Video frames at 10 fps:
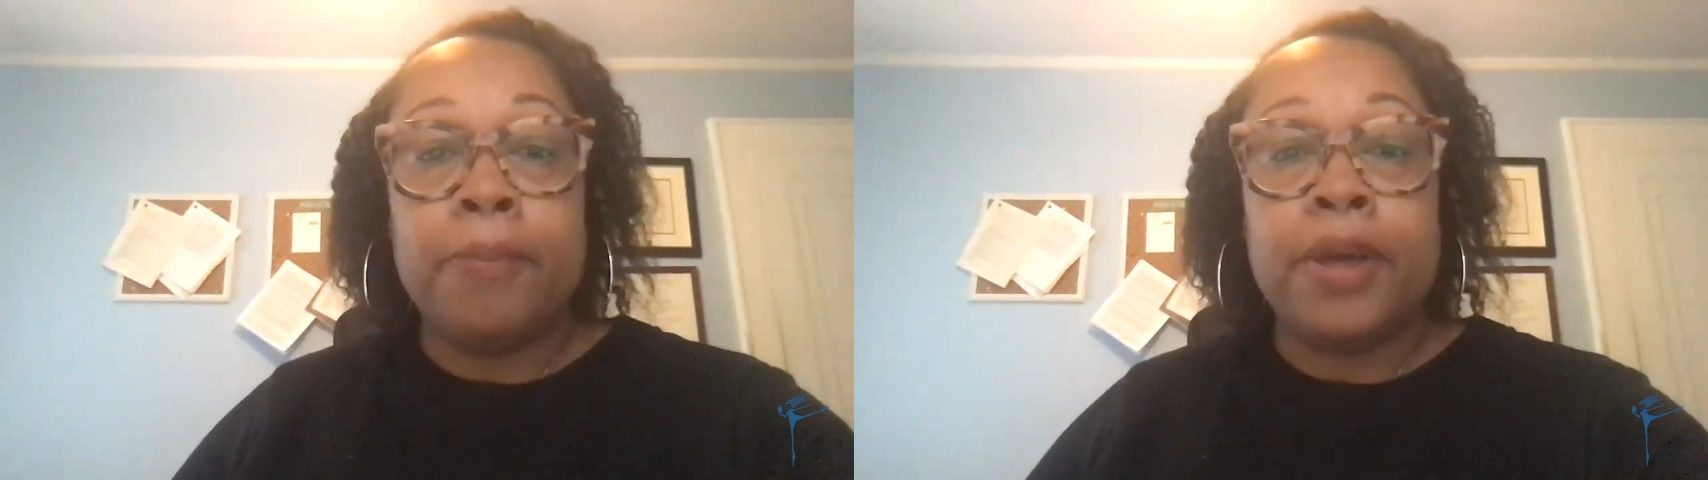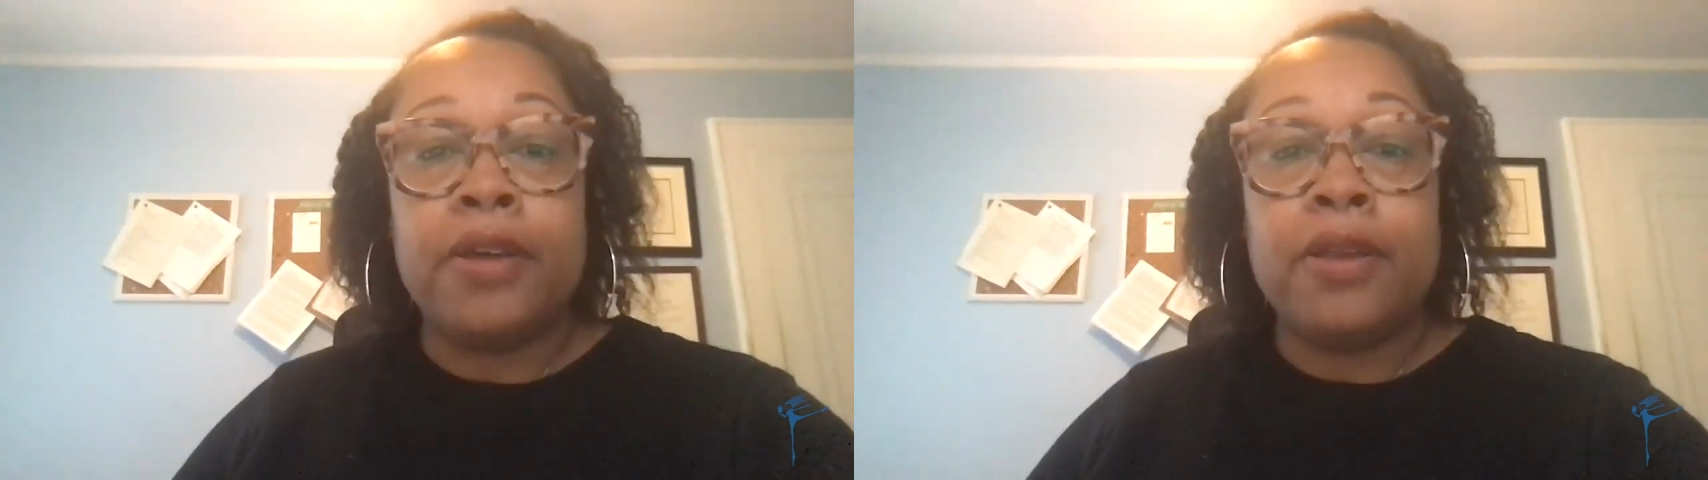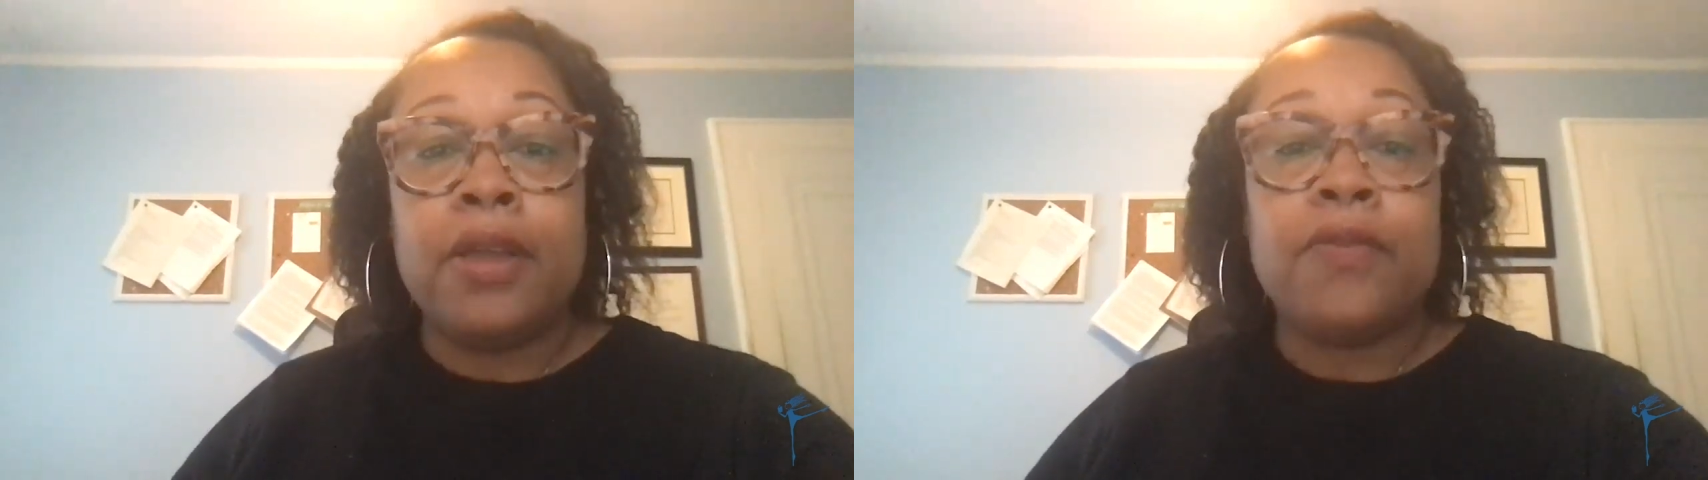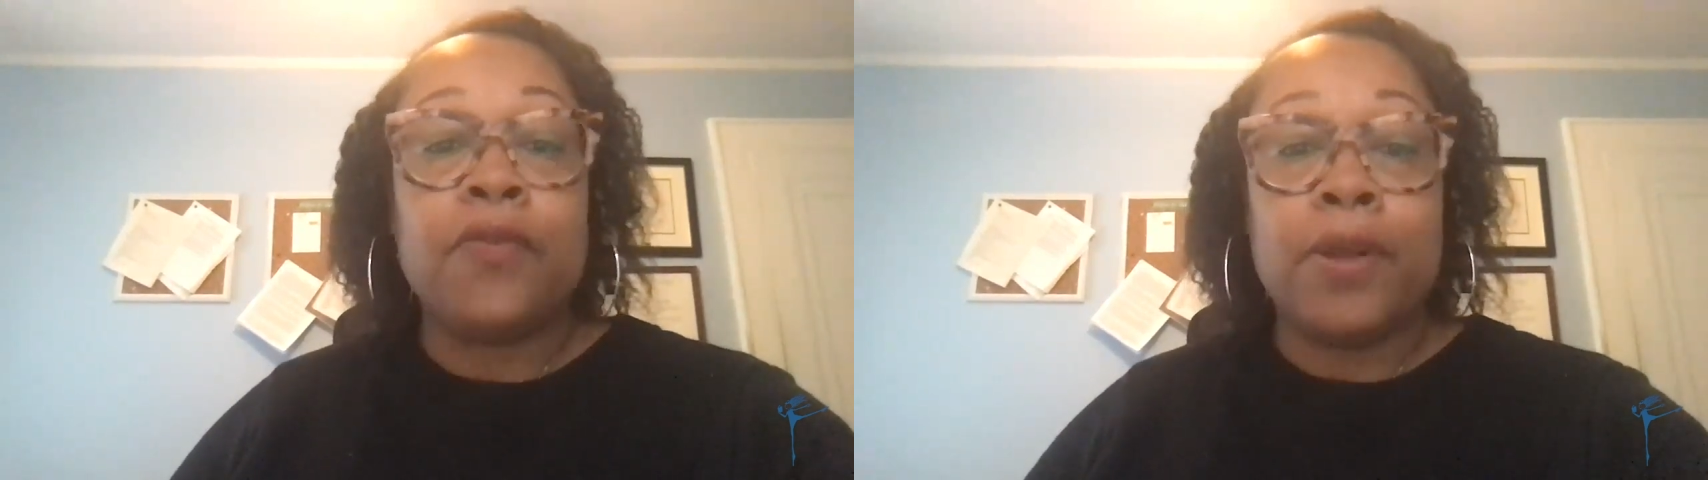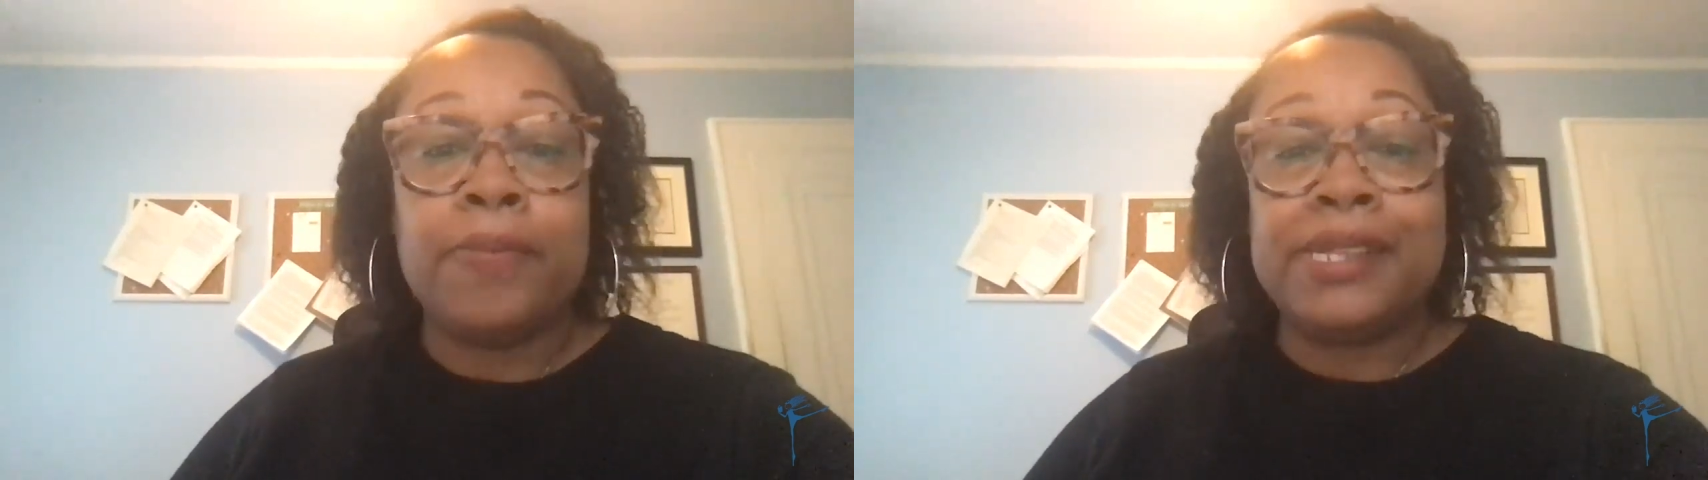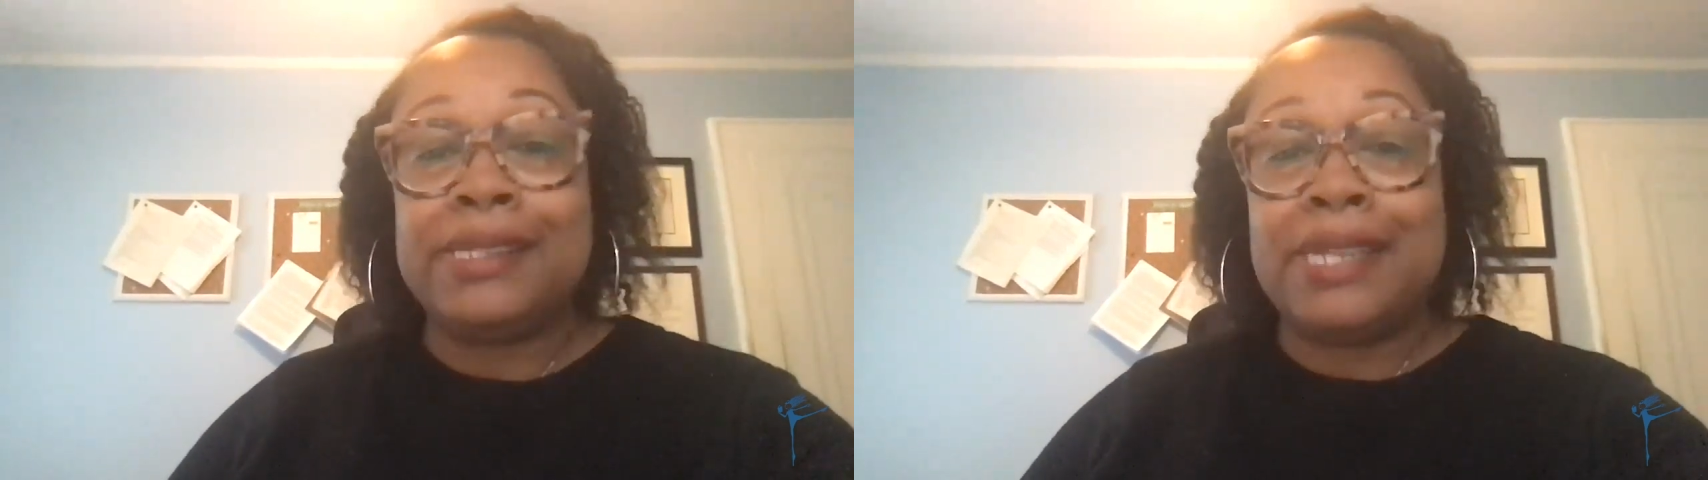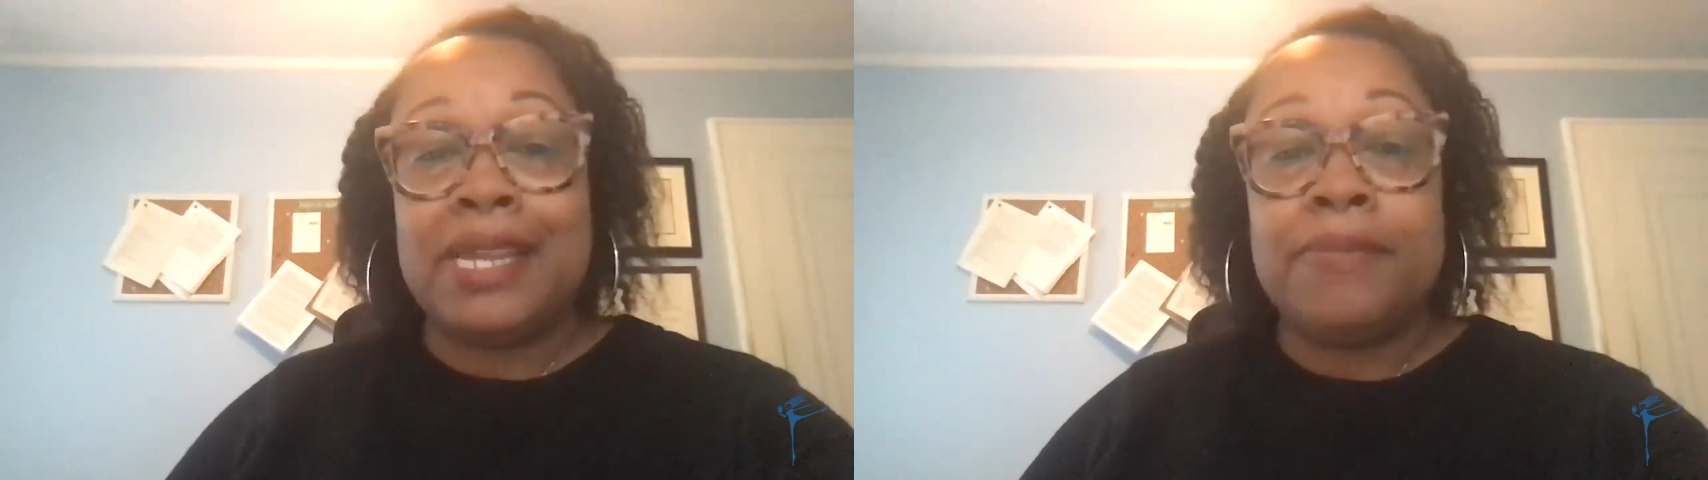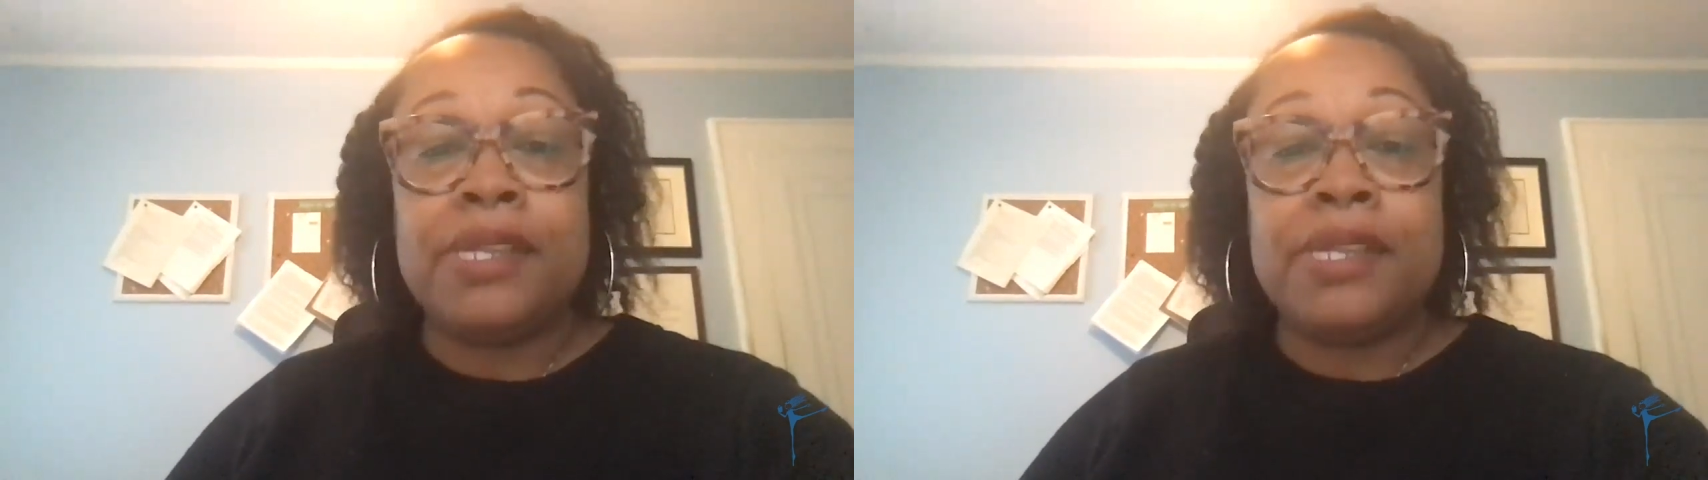but from the same